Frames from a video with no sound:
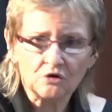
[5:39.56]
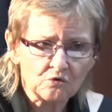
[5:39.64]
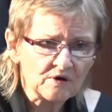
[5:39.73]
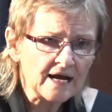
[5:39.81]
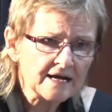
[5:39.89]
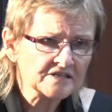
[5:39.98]

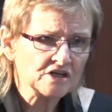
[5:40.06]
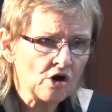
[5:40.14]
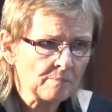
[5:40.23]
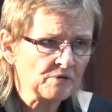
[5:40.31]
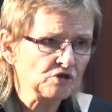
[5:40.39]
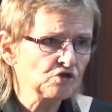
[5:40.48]
Creating
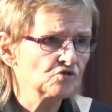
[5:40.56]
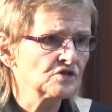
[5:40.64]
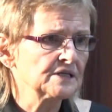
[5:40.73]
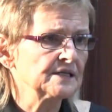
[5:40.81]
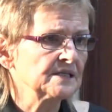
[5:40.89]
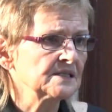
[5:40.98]

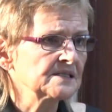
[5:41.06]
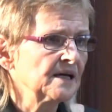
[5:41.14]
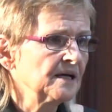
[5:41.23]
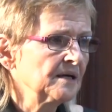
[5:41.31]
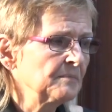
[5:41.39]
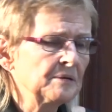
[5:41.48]

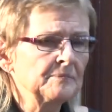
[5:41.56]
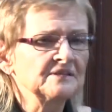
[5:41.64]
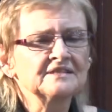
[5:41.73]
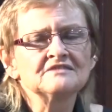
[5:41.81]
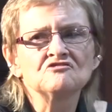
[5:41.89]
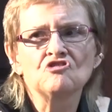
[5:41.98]
opportunities. People
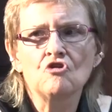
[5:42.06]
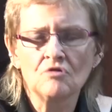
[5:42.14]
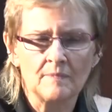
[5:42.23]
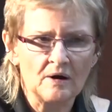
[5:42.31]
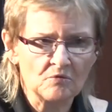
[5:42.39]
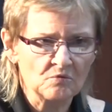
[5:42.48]
didn't
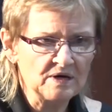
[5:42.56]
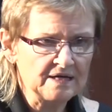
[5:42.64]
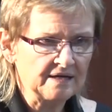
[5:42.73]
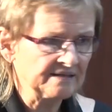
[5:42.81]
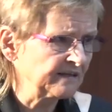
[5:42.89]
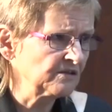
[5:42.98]
know about
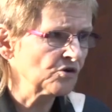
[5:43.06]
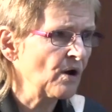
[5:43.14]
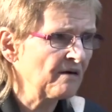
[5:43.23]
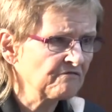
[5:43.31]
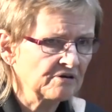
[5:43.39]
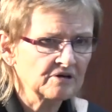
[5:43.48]
reading, didn't know
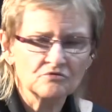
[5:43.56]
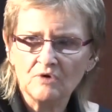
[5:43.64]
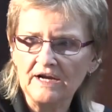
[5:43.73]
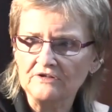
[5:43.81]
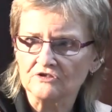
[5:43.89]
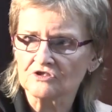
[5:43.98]
African
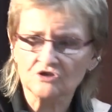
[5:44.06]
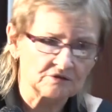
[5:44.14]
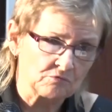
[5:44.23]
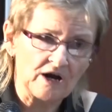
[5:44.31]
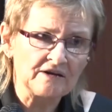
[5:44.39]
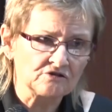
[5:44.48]
writers,
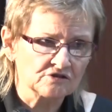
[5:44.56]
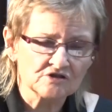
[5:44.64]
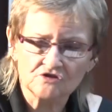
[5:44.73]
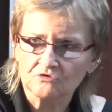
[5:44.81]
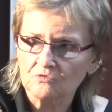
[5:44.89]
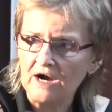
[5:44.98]
but
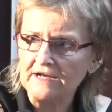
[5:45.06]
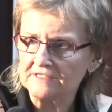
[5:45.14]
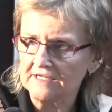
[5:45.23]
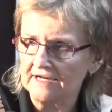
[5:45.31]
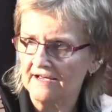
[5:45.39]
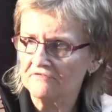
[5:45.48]
writers for
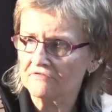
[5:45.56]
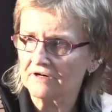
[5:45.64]
writing.